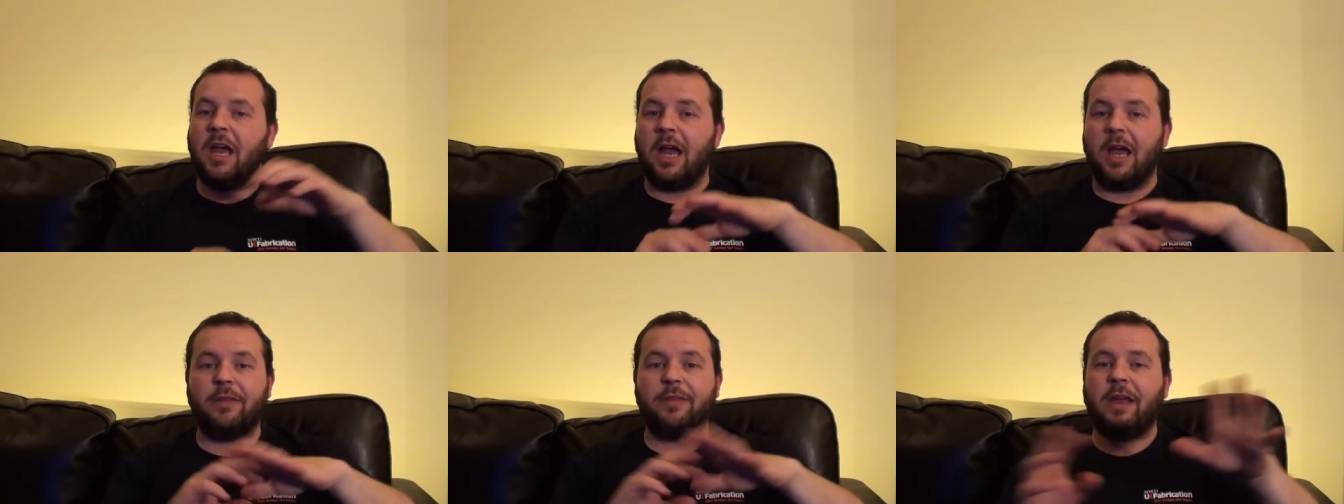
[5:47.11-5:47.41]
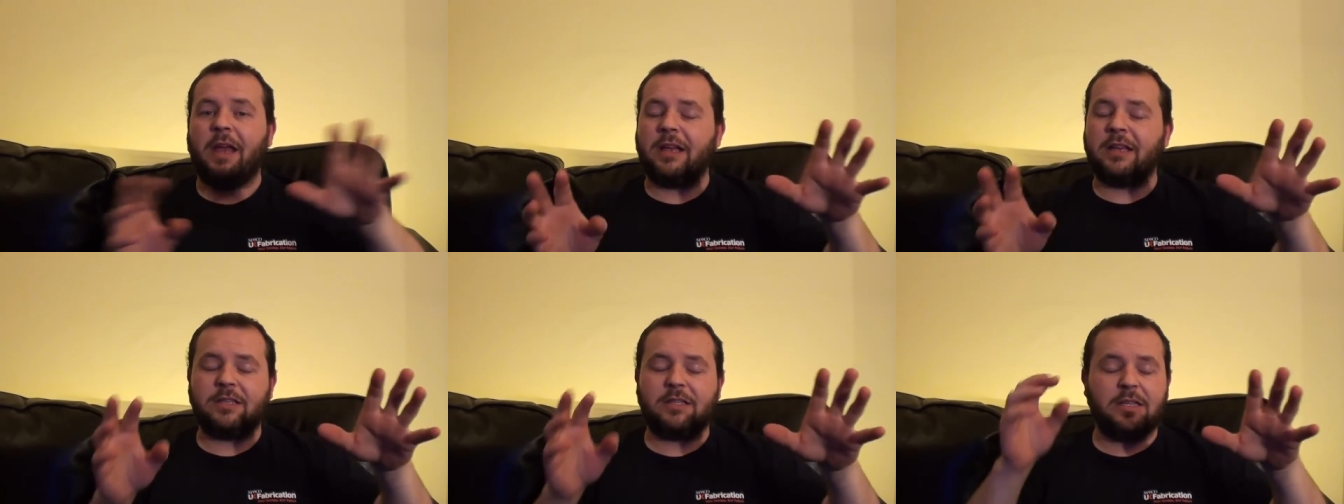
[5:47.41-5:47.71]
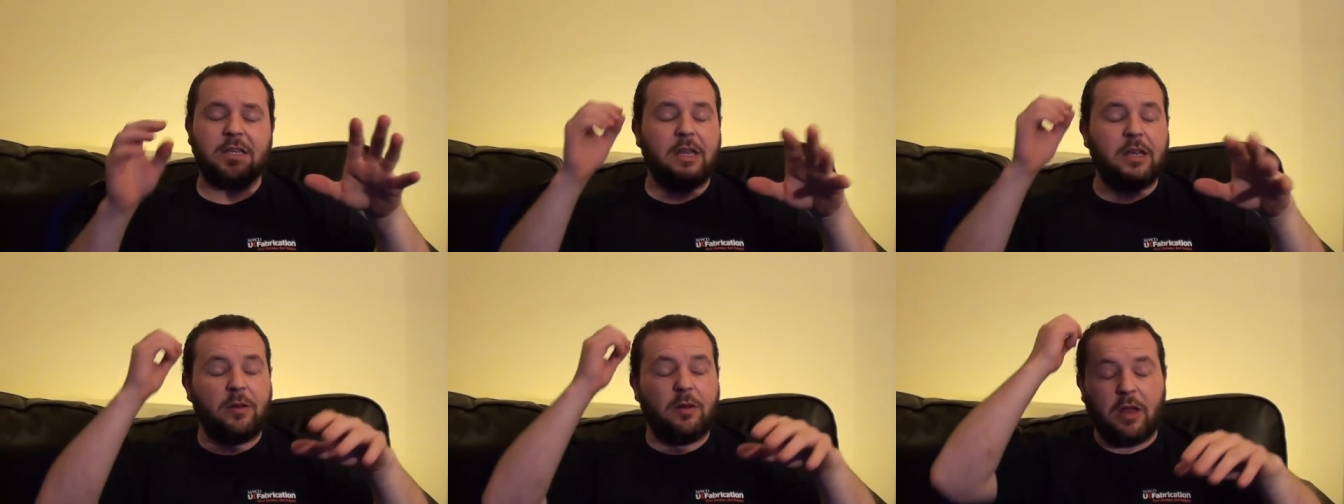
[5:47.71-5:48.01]
and that
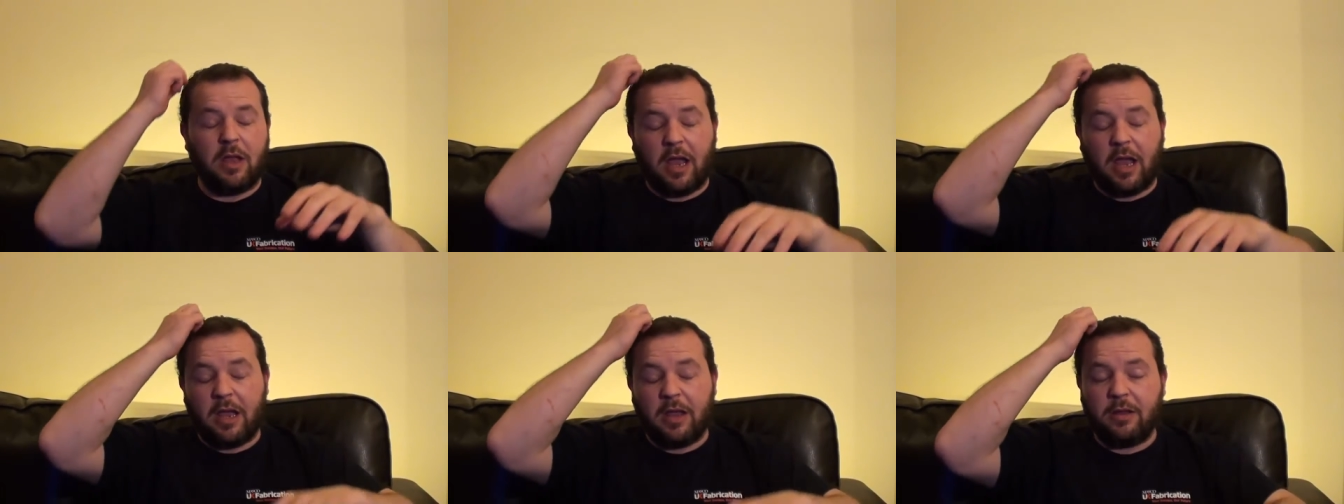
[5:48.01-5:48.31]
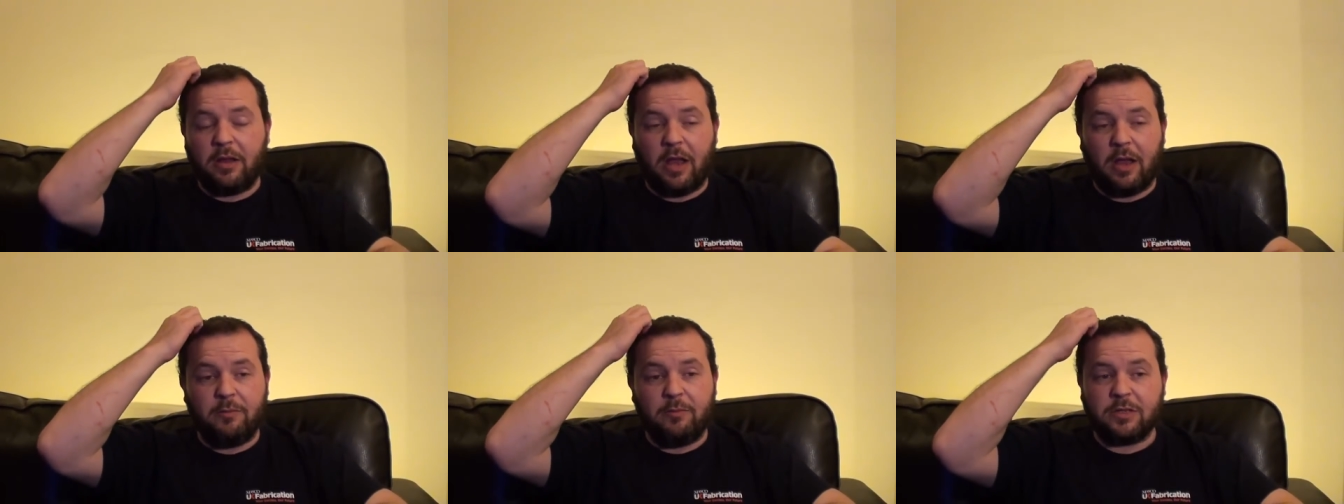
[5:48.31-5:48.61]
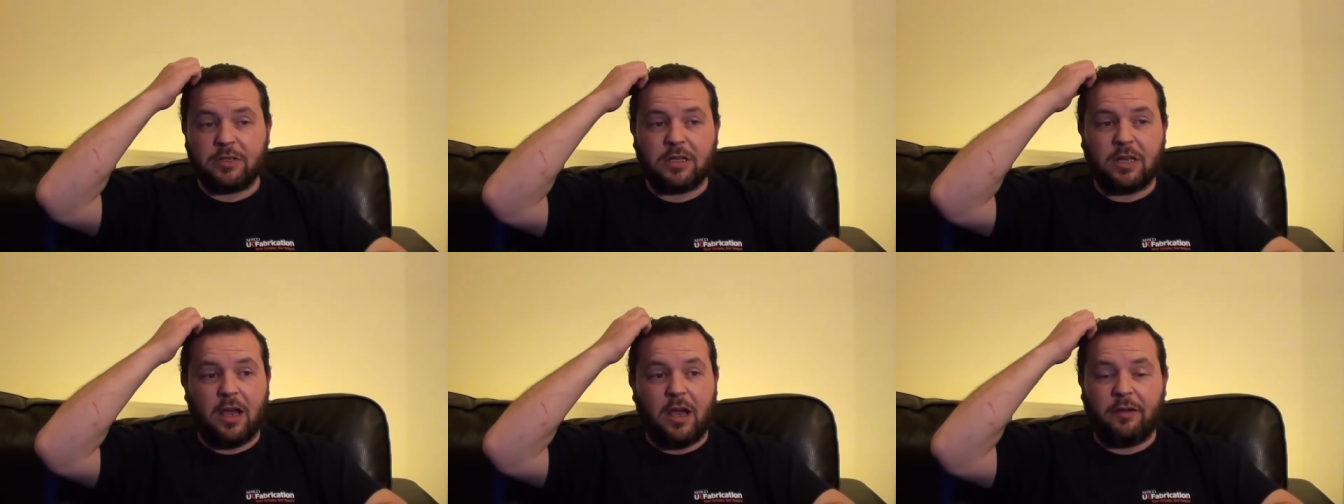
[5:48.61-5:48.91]
scene I I
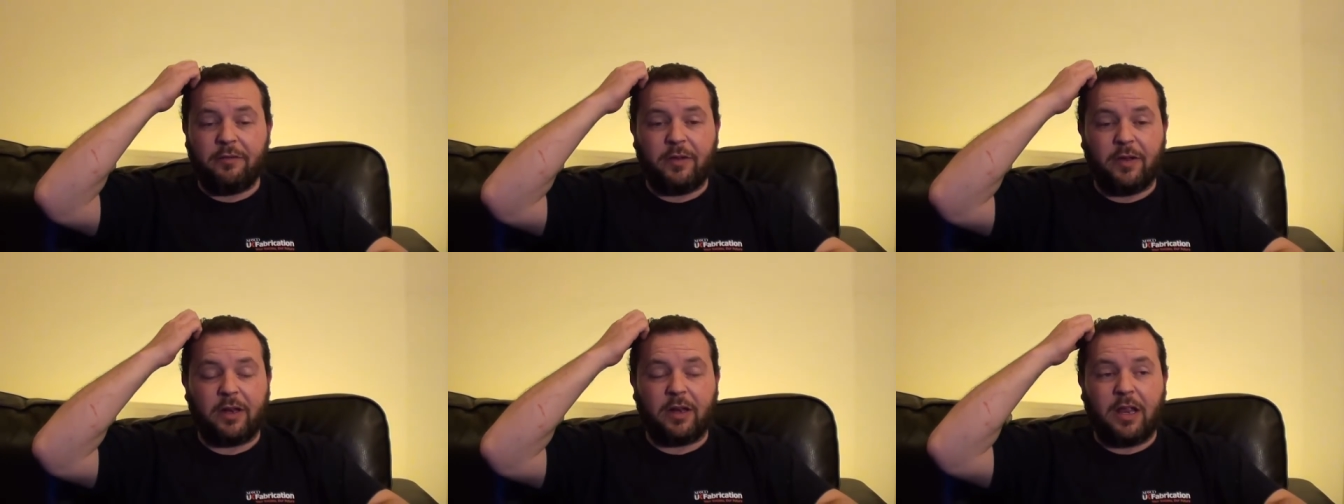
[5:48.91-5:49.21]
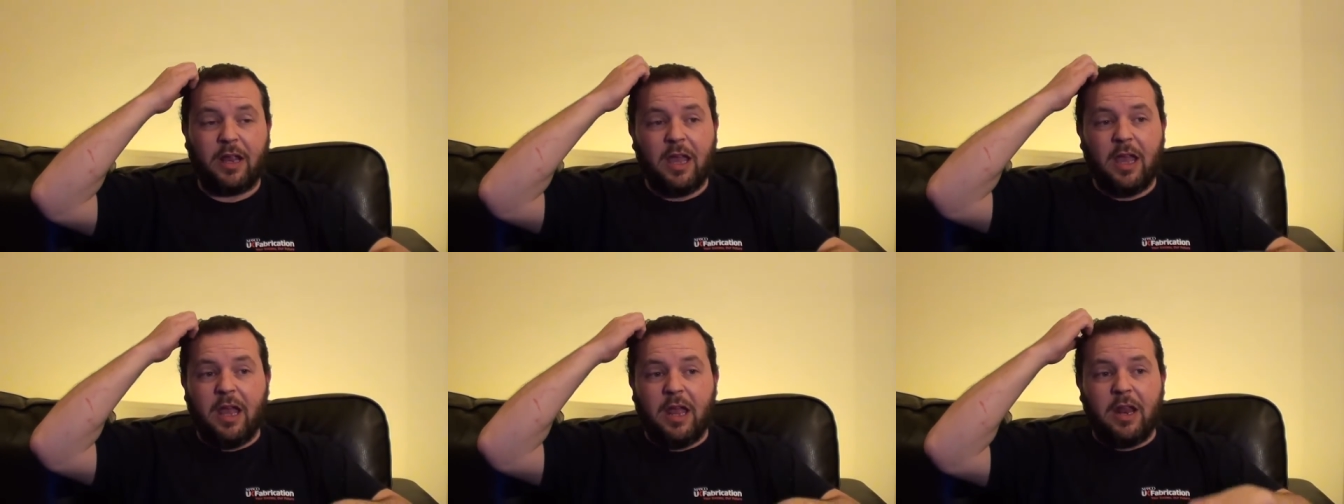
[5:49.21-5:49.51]
was laughing.